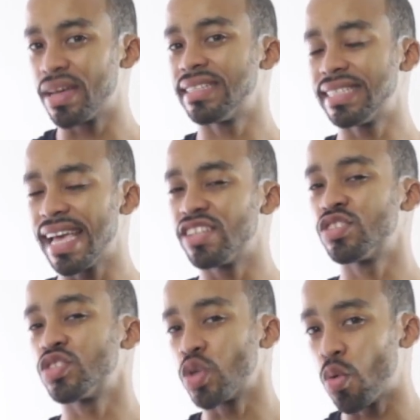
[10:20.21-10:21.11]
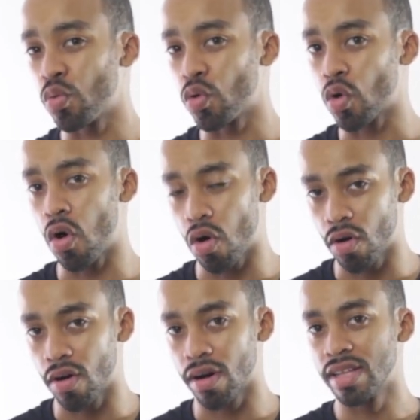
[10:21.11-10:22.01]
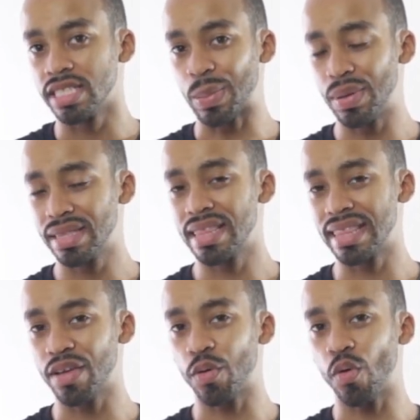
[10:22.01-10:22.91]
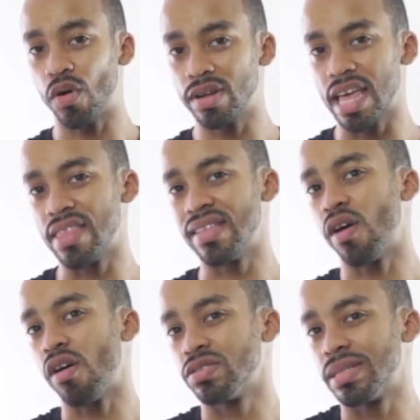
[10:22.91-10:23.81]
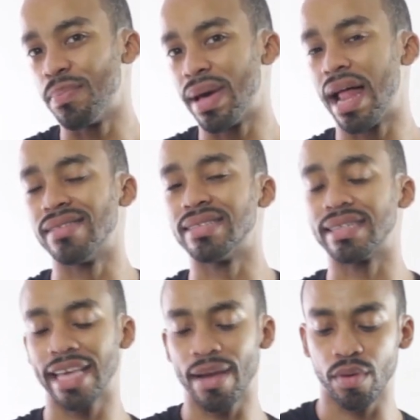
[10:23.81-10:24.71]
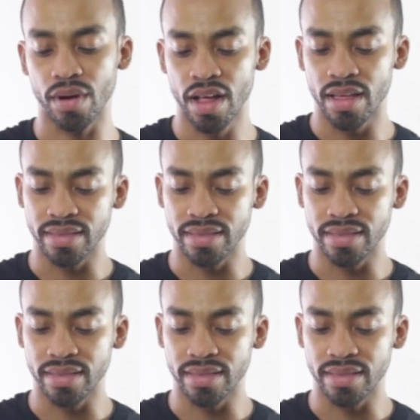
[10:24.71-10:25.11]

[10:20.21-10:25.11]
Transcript: but it takes so long to put the thing on and then also to balance the camera.